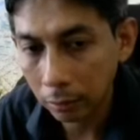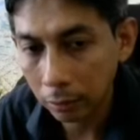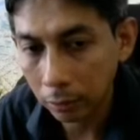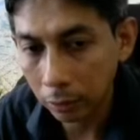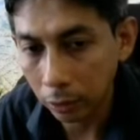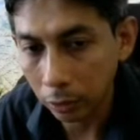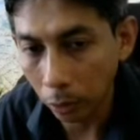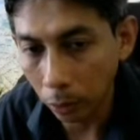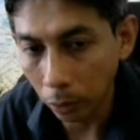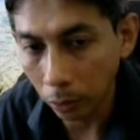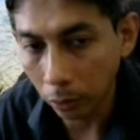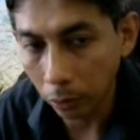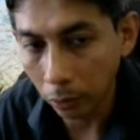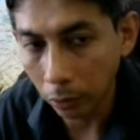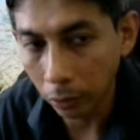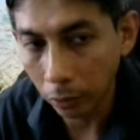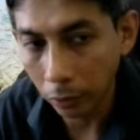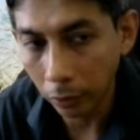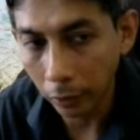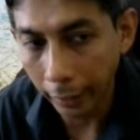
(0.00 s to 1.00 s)

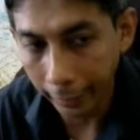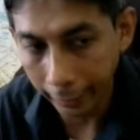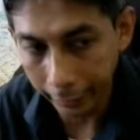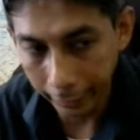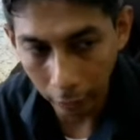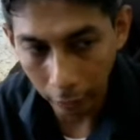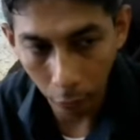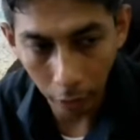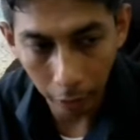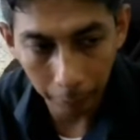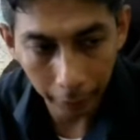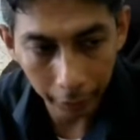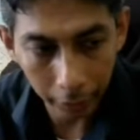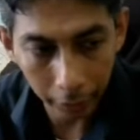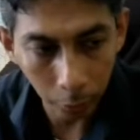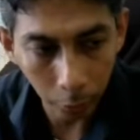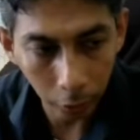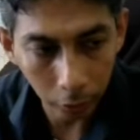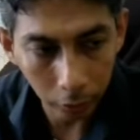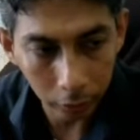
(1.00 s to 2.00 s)
So and our
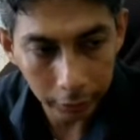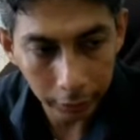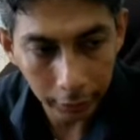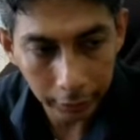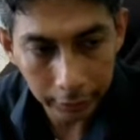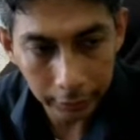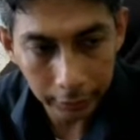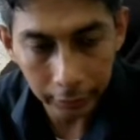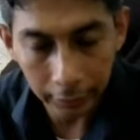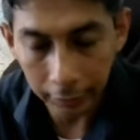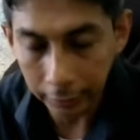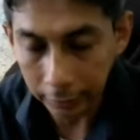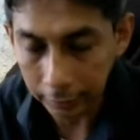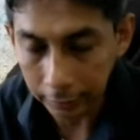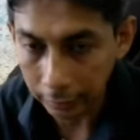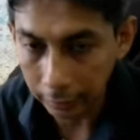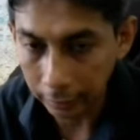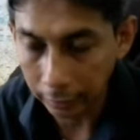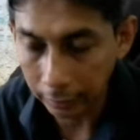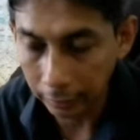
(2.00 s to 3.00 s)
microprocessor is
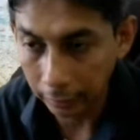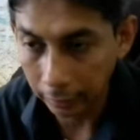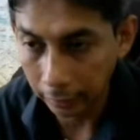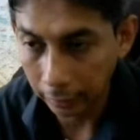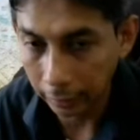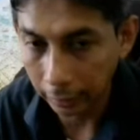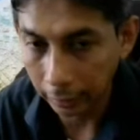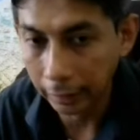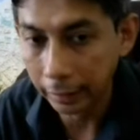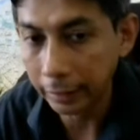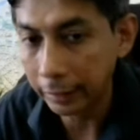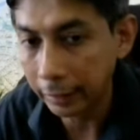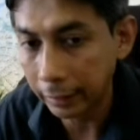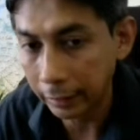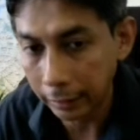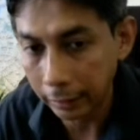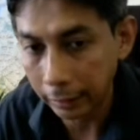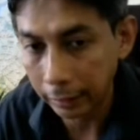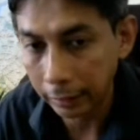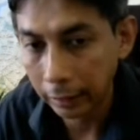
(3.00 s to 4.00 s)
a
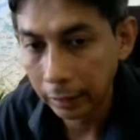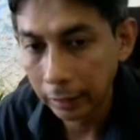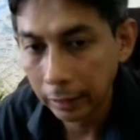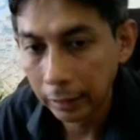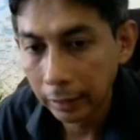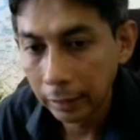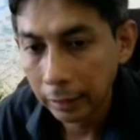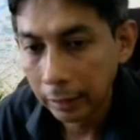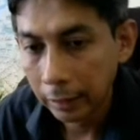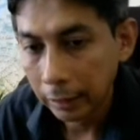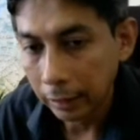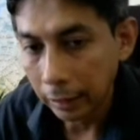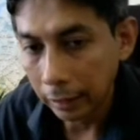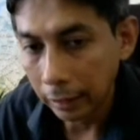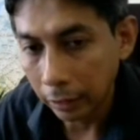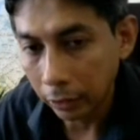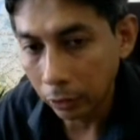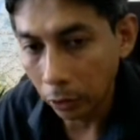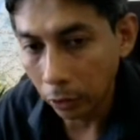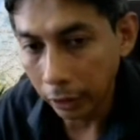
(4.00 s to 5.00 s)
digital
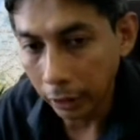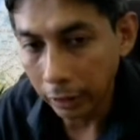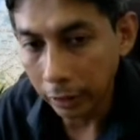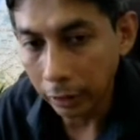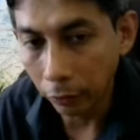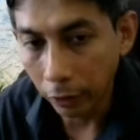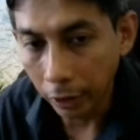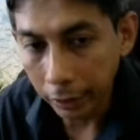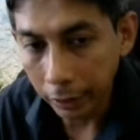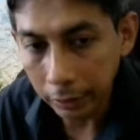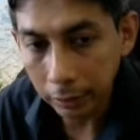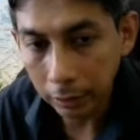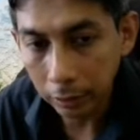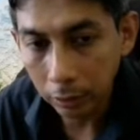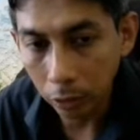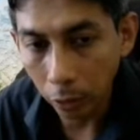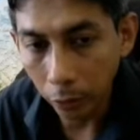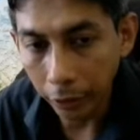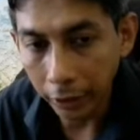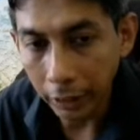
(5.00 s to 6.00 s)
electronic device,
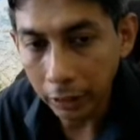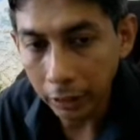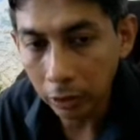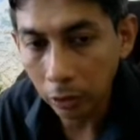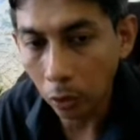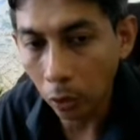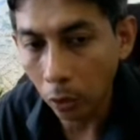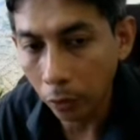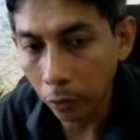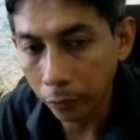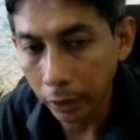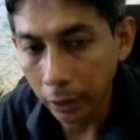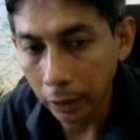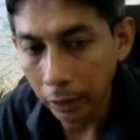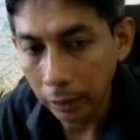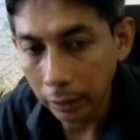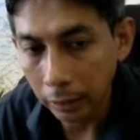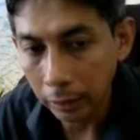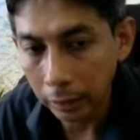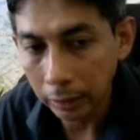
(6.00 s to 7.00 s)
so we need to convert
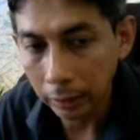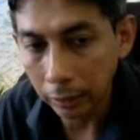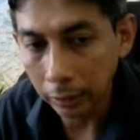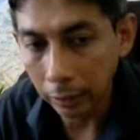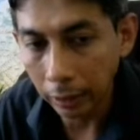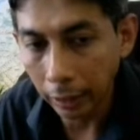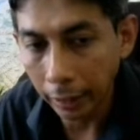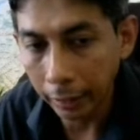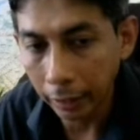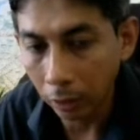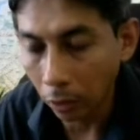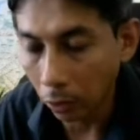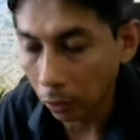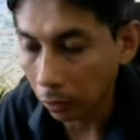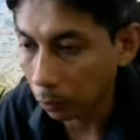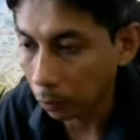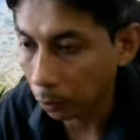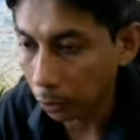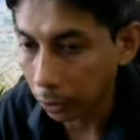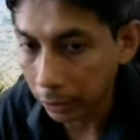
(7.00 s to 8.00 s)
the
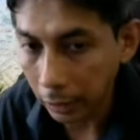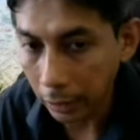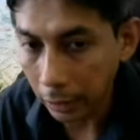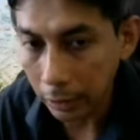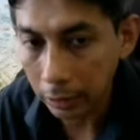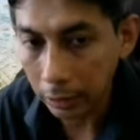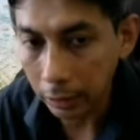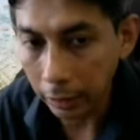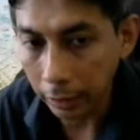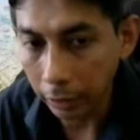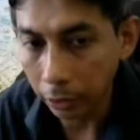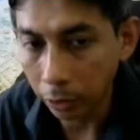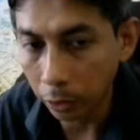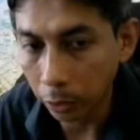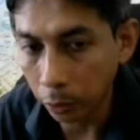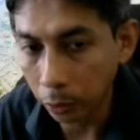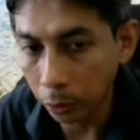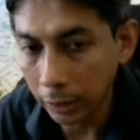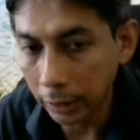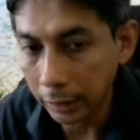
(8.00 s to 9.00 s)
analog voltage
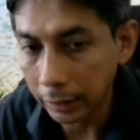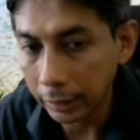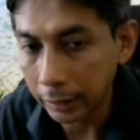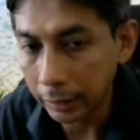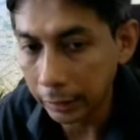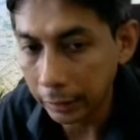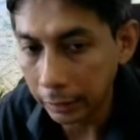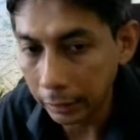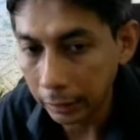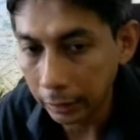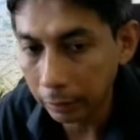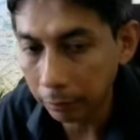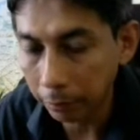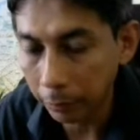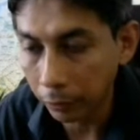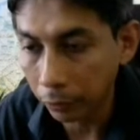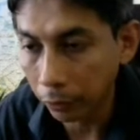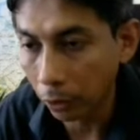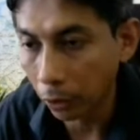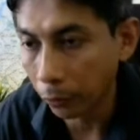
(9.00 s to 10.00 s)
into the digital
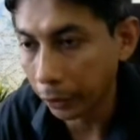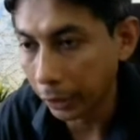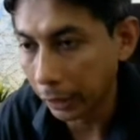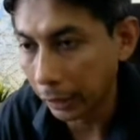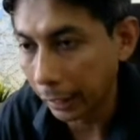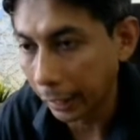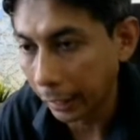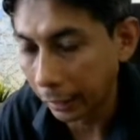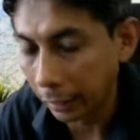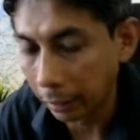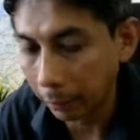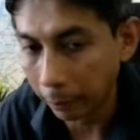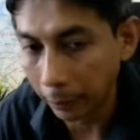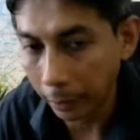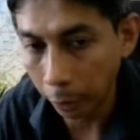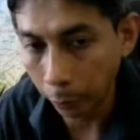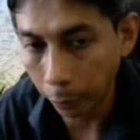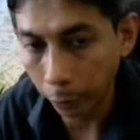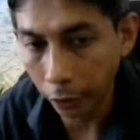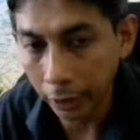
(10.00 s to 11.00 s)
before we can
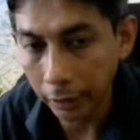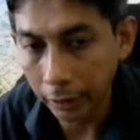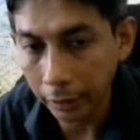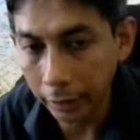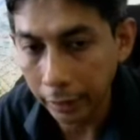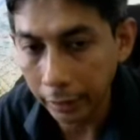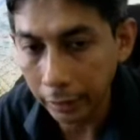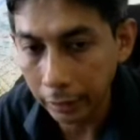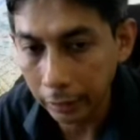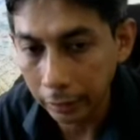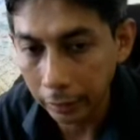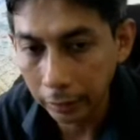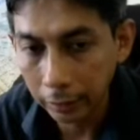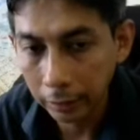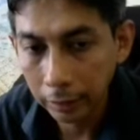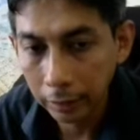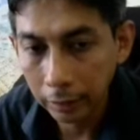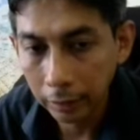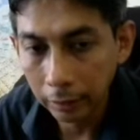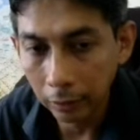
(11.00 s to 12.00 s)
manipulate the data
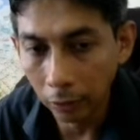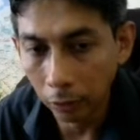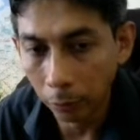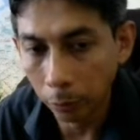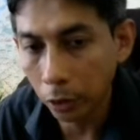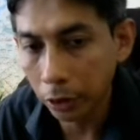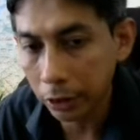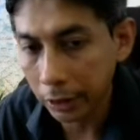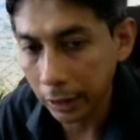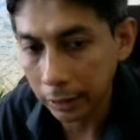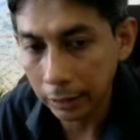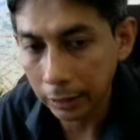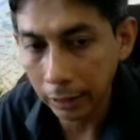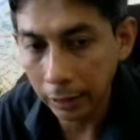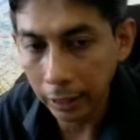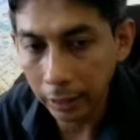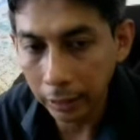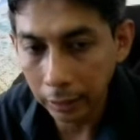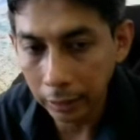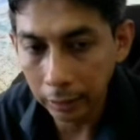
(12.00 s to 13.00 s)
or process the
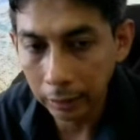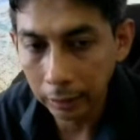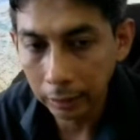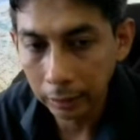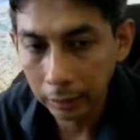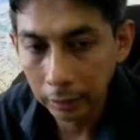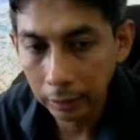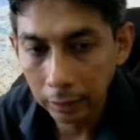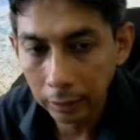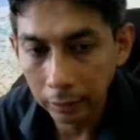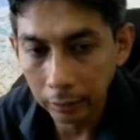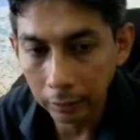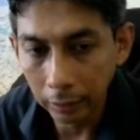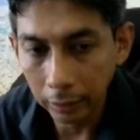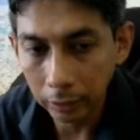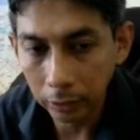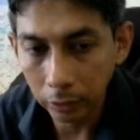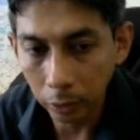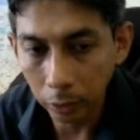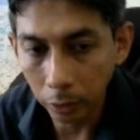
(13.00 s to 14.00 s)
data,
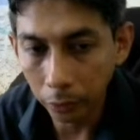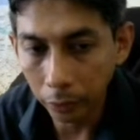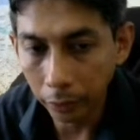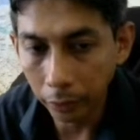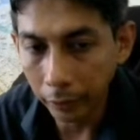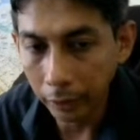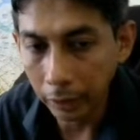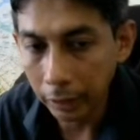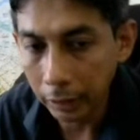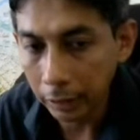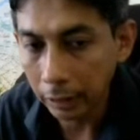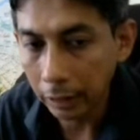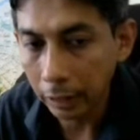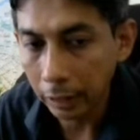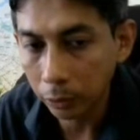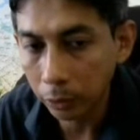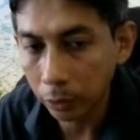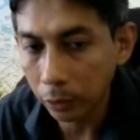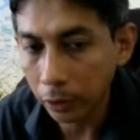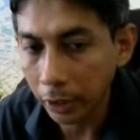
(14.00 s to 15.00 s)
right? So we will learn
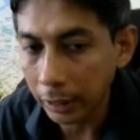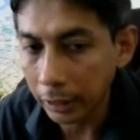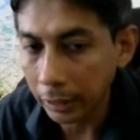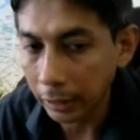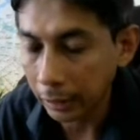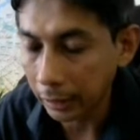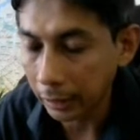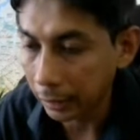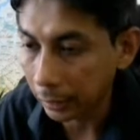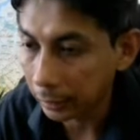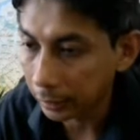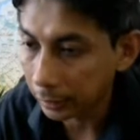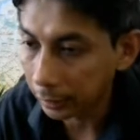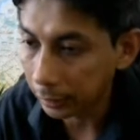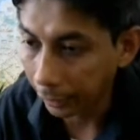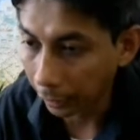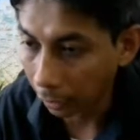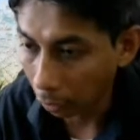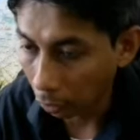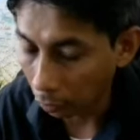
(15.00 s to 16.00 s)
how to read the
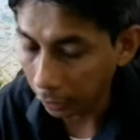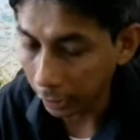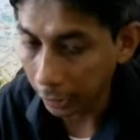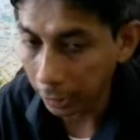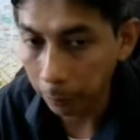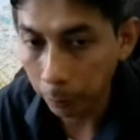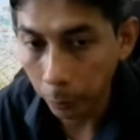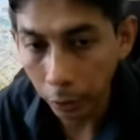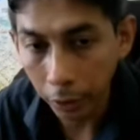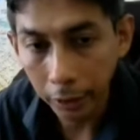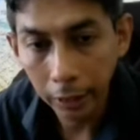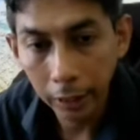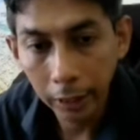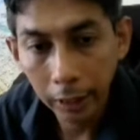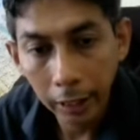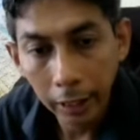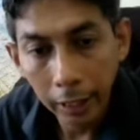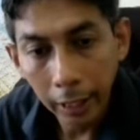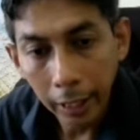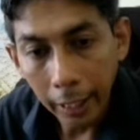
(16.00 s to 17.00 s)
analog input
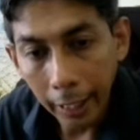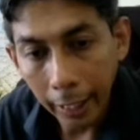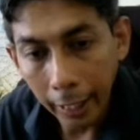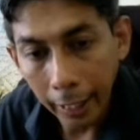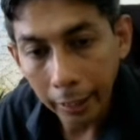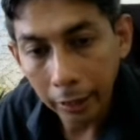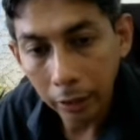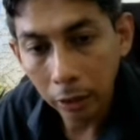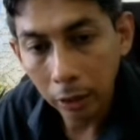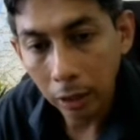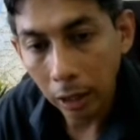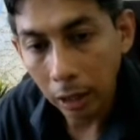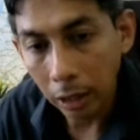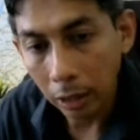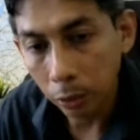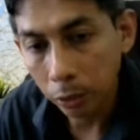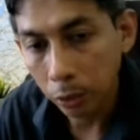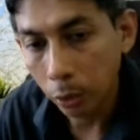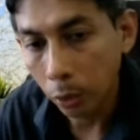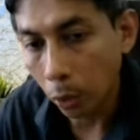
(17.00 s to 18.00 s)
and
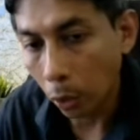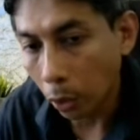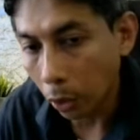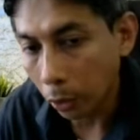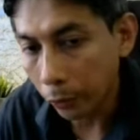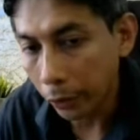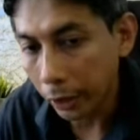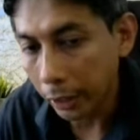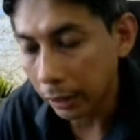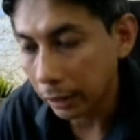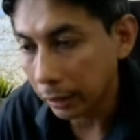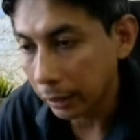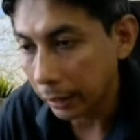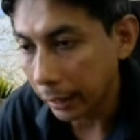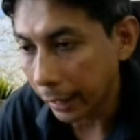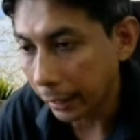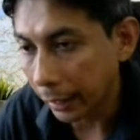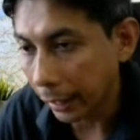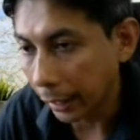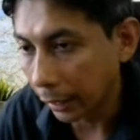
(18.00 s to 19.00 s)
how to convert
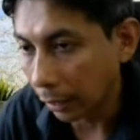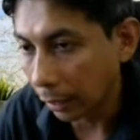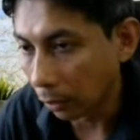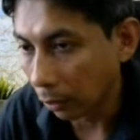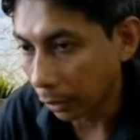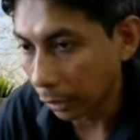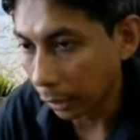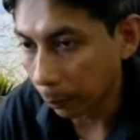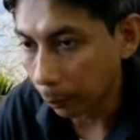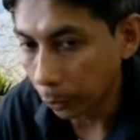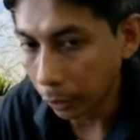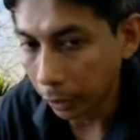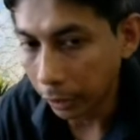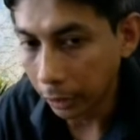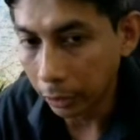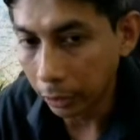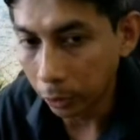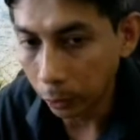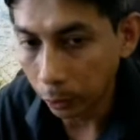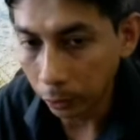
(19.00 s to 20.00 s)
that analog input
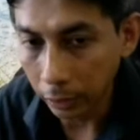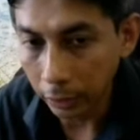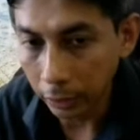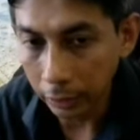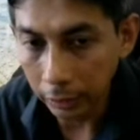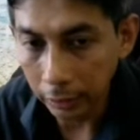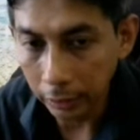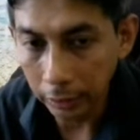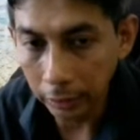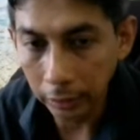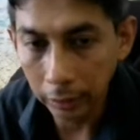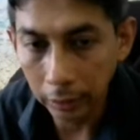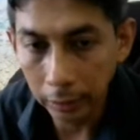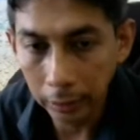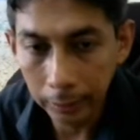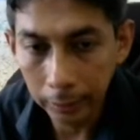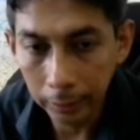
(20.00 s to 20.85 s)
into digital